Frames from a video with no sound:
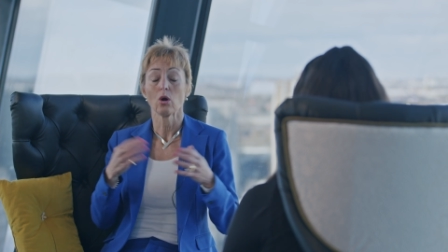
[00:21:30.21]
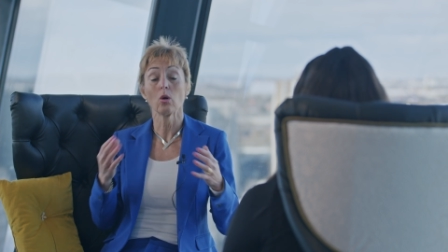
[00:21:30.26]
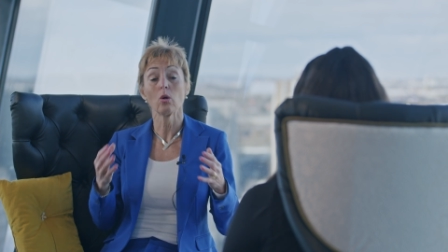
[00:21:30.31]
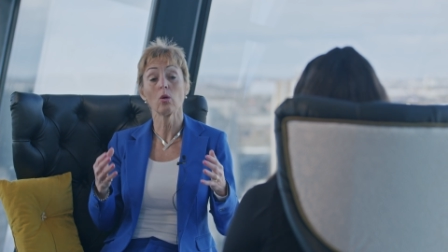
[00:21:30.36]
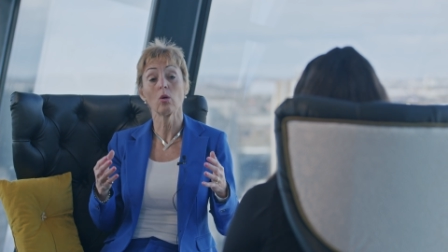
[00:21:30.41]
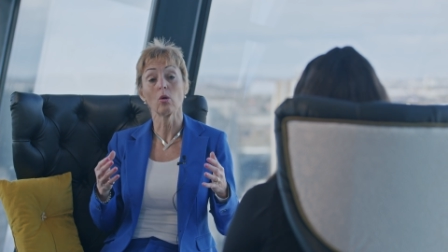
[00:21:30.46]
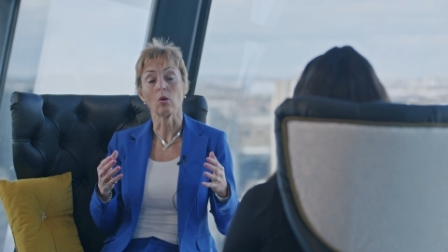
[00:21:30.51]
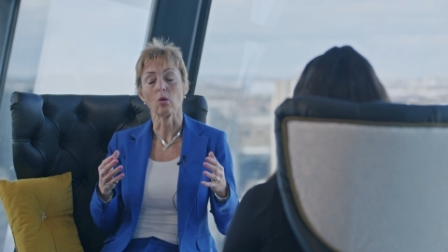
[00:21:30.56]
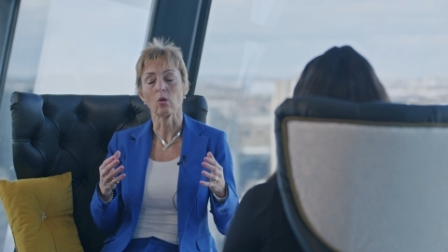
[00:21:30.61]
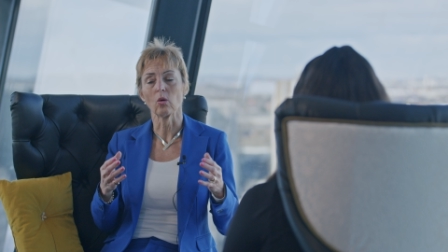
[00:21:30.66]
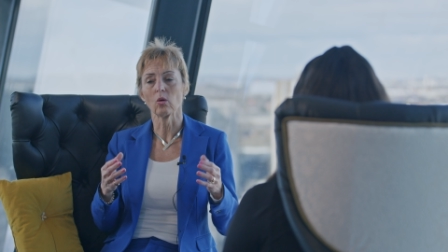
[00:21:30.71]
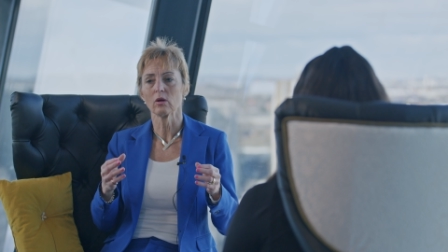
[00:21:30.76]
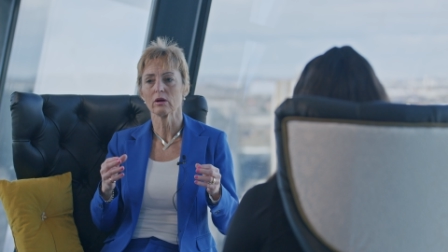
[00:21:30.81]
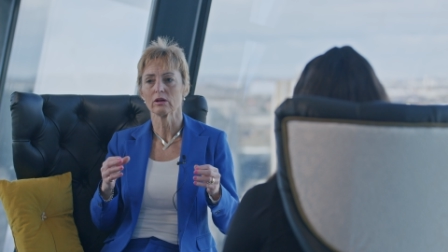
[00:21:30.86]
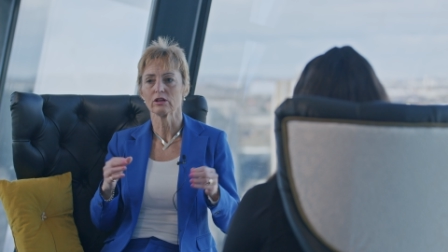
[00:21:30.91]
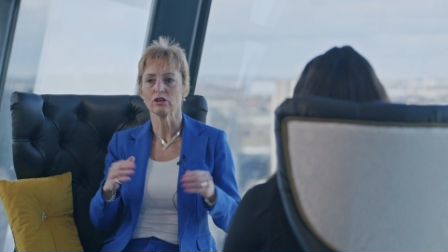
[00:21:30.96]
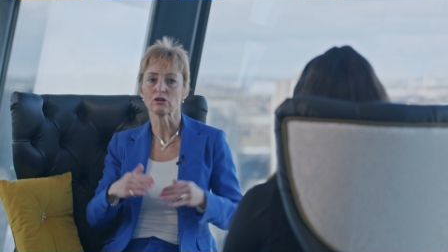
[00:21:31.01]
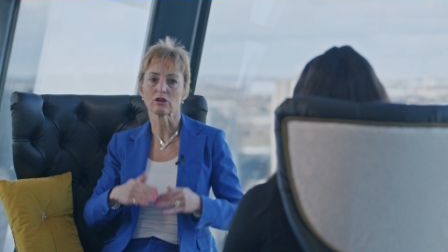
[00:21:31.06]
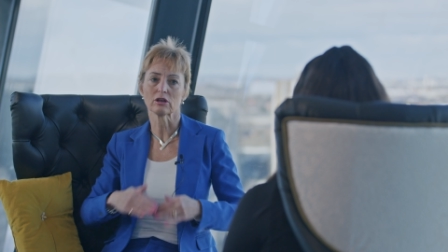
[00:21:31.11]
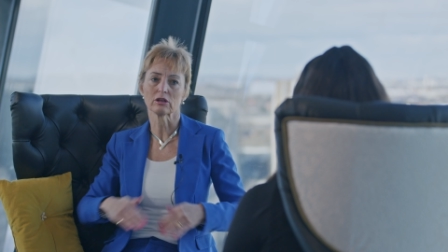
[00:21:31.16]
or
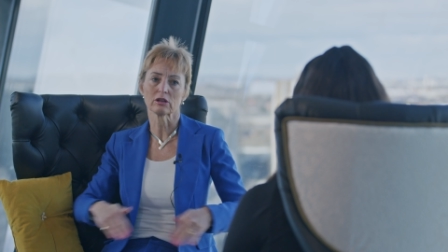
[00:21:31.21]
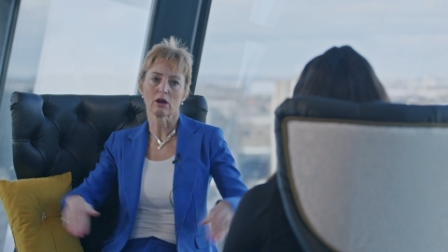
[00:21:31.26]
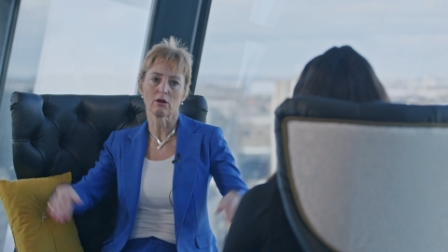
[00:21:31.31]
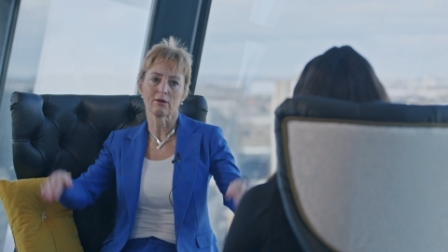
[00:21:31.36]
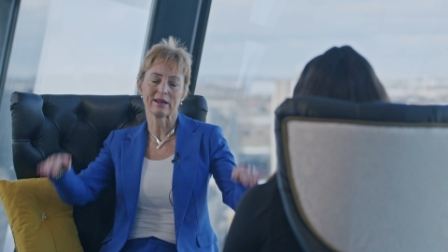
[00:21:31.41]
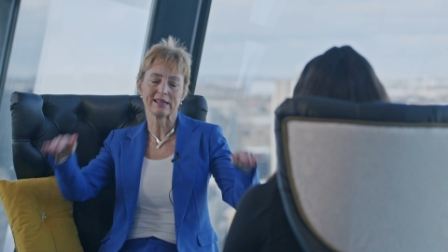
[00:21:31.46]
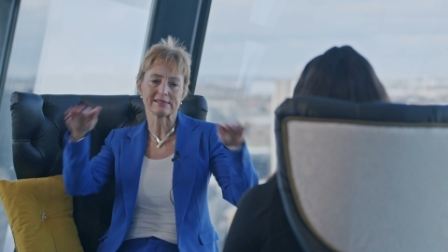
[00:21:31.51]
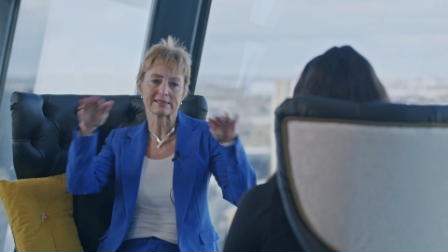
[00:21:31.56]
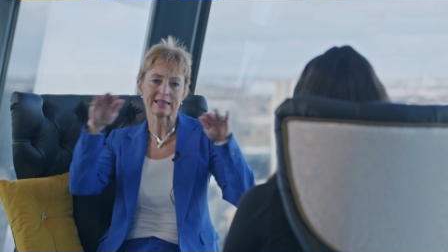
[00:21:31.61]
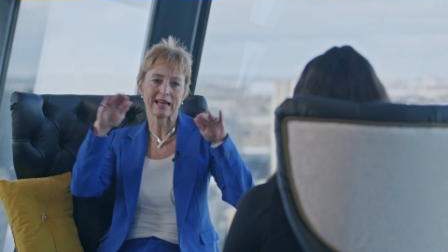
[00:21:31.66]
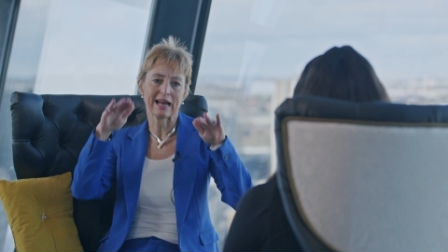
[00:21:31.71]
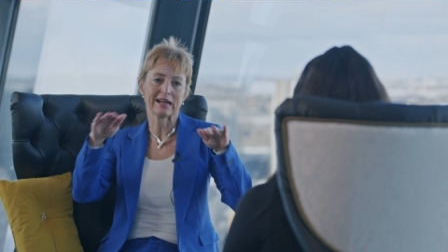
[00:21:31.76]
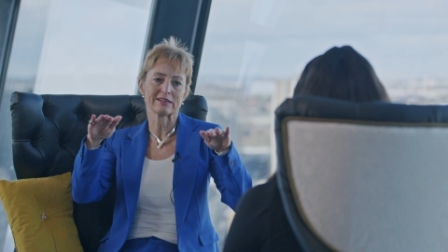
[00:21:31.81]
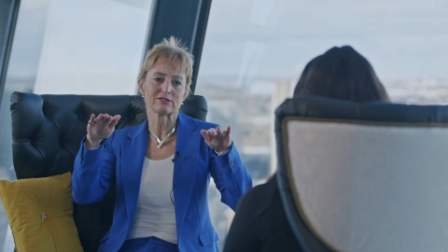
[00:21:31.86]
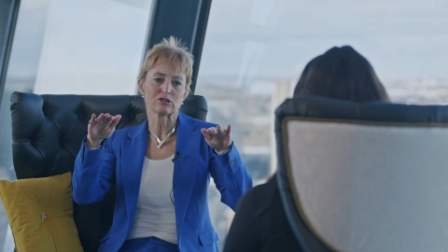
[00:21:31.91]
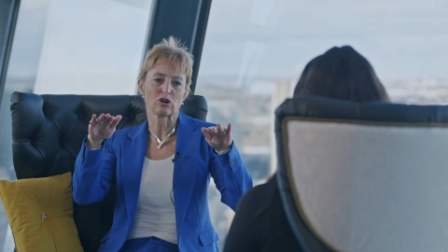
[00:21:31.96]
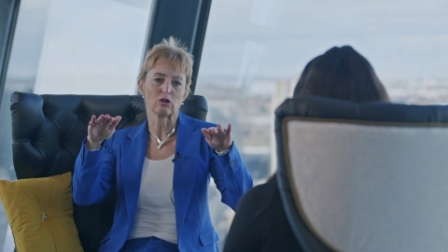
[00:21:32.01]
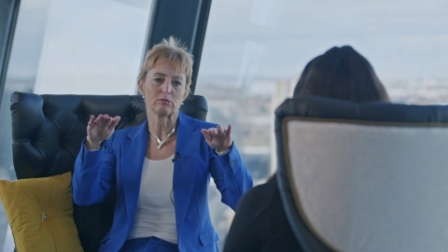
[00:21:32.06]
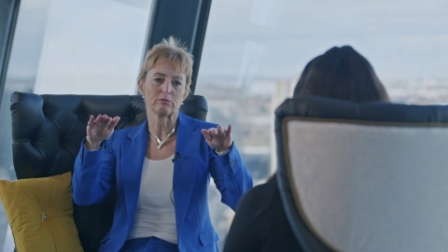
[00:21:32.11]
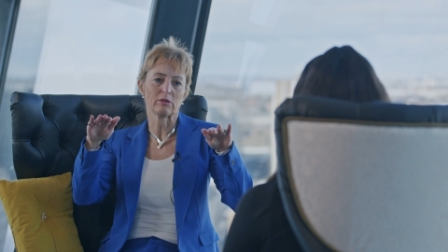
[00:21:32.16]
you can go into
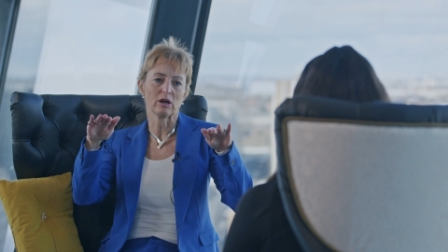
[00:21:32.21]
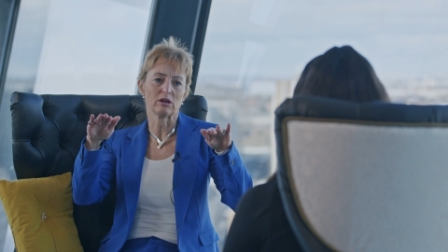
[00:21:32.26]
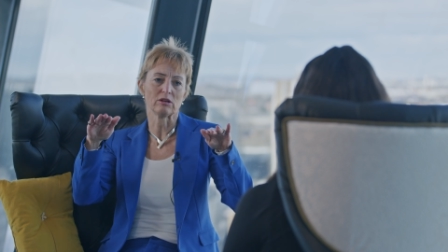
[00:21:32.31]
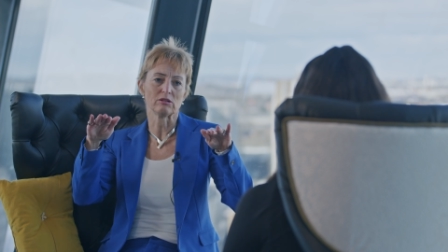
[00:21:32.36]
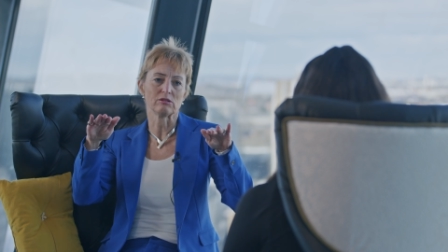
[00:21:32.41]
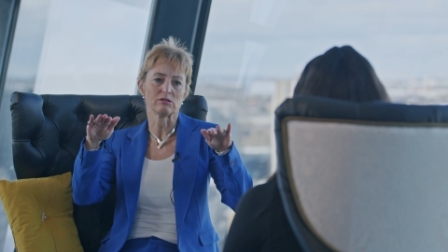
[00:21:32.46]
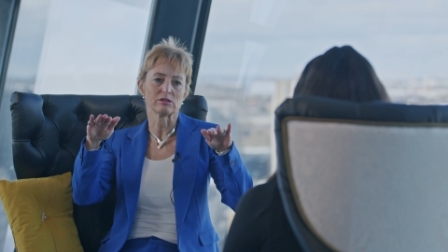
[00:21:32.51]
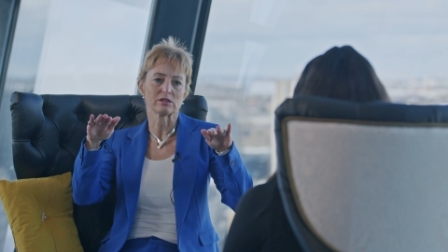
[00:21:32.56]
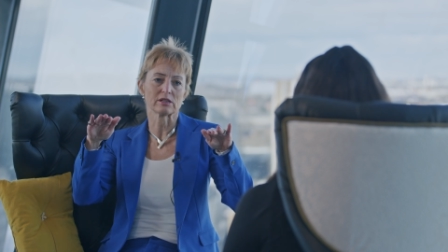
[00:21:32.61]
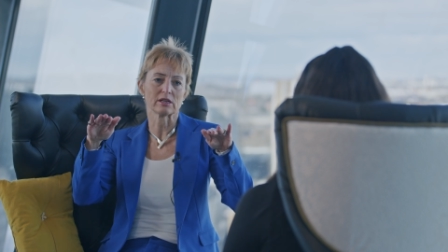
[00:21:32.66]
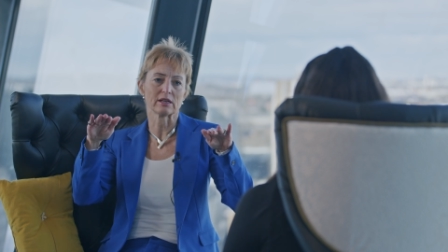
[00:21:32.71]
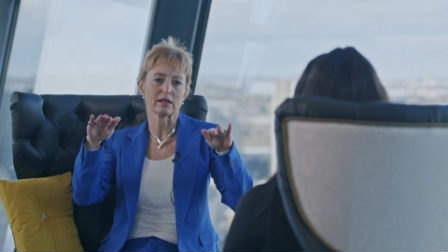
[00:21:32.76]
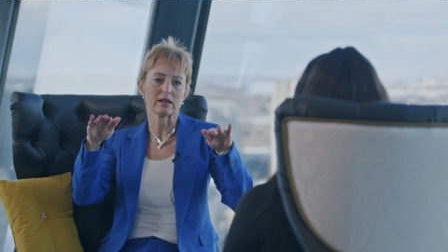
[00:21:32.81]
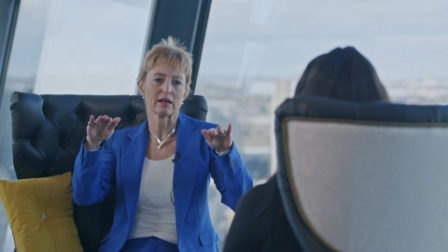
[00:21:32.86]
adult mode